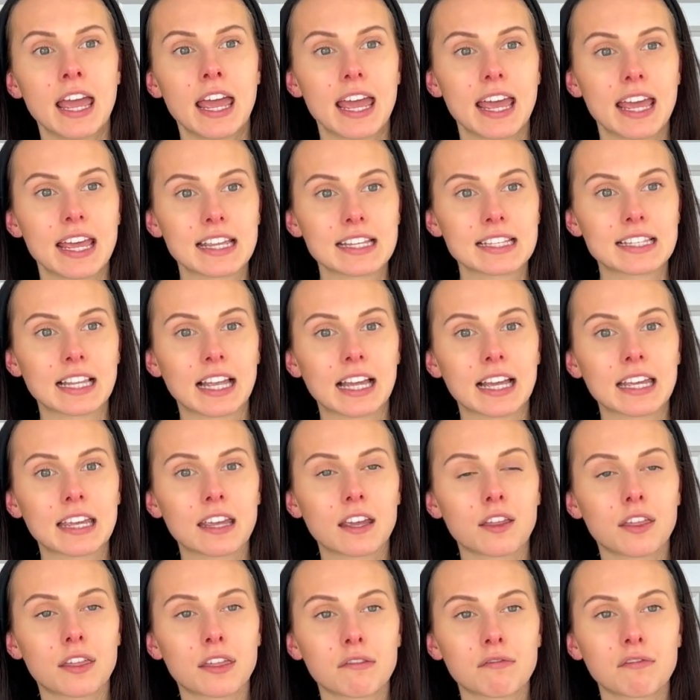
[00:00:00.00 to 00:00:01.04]
it's like
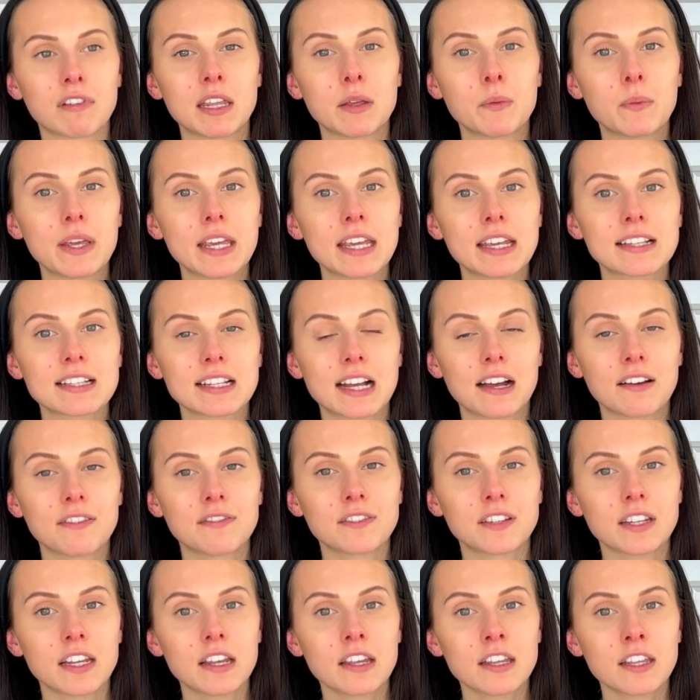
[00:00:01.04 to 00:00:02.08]
3 weeks
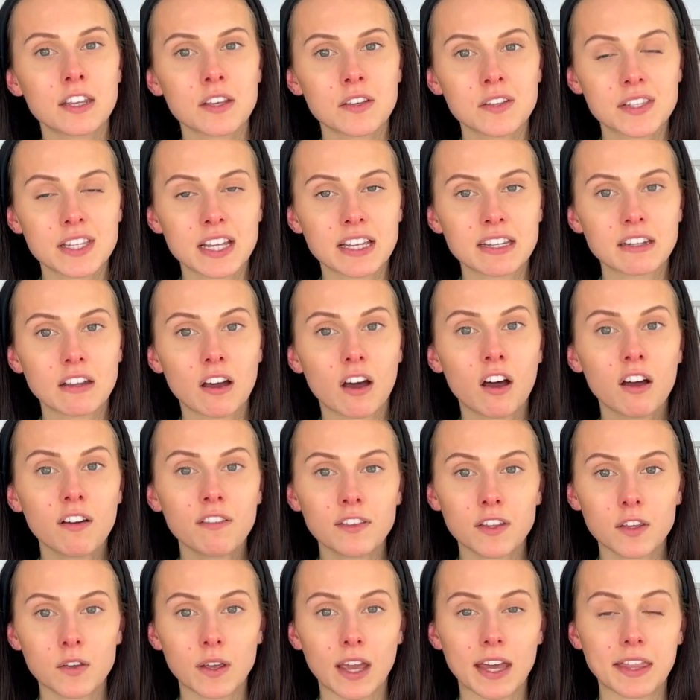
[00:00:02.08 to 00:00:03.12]
after you send it off,
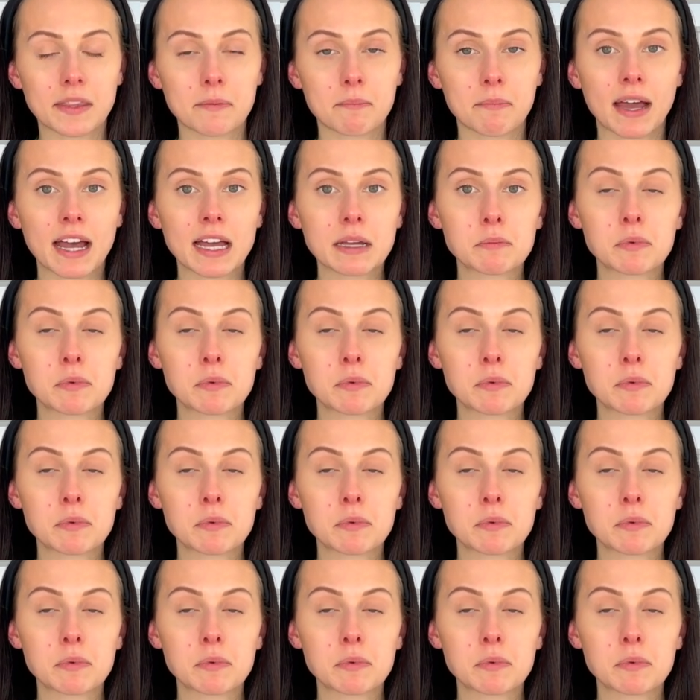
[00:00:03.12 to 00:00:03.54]
you get them back.